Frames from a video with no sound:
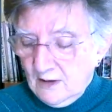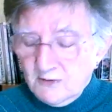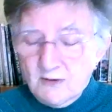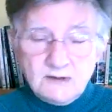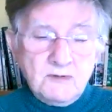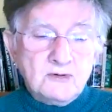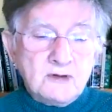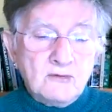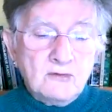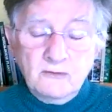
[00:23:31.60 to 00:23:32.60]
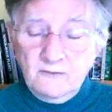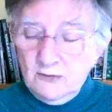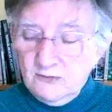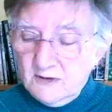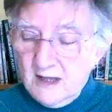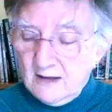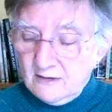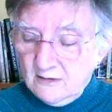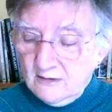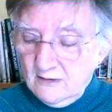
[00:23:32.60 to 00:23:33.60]
So I suppose I could have used
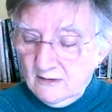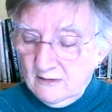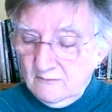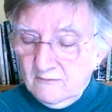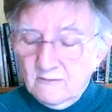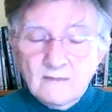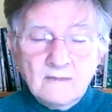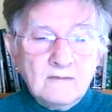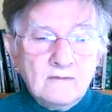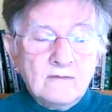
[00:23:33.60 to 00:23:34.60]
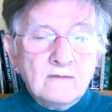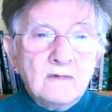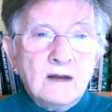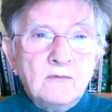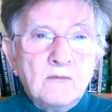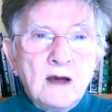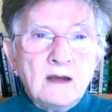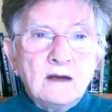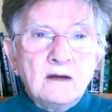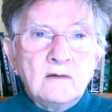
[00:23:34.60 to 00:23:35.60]
that in
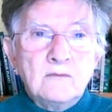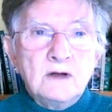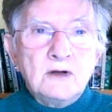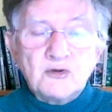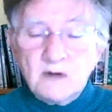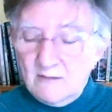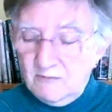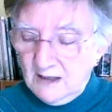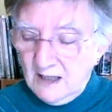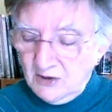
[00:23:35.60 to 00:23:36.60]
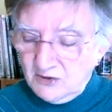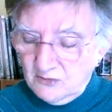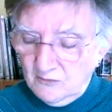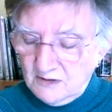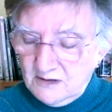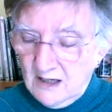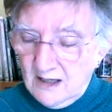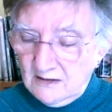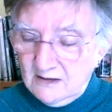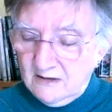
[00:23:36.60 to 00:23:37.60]
my ministry application, but
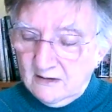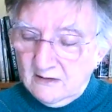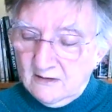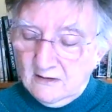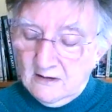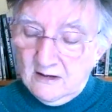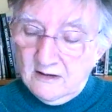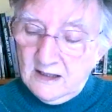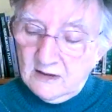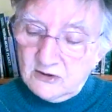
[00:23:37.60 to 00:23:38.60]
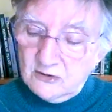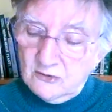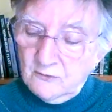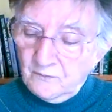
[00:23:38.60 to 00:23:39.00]
I didn't think to.